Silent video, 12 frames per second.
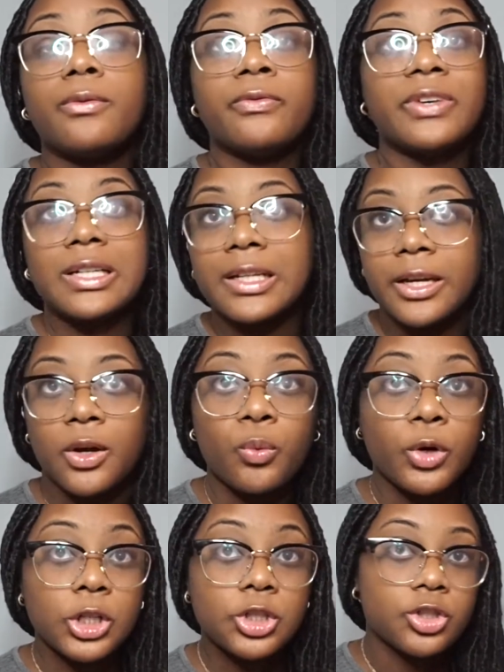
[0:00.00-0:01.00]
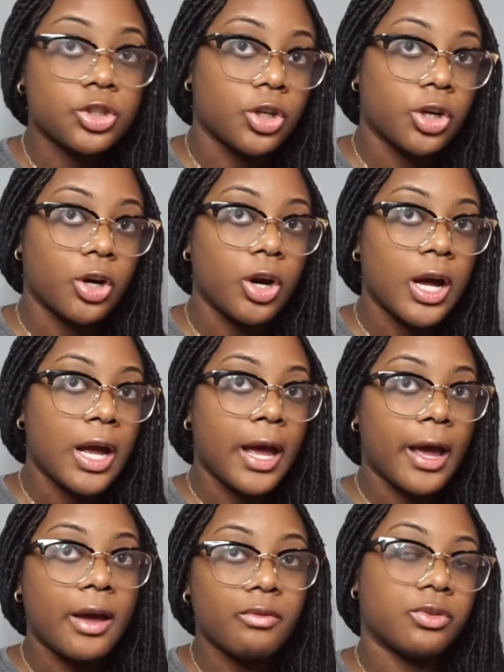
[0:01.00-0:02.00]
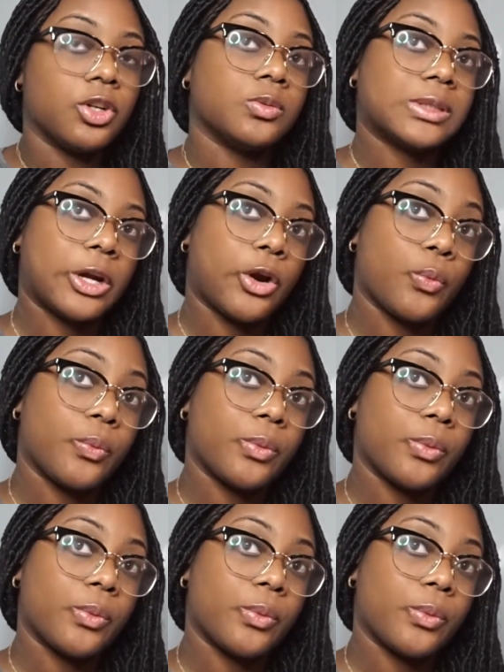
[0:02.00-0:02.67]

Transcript: fiddling with your envelopes that are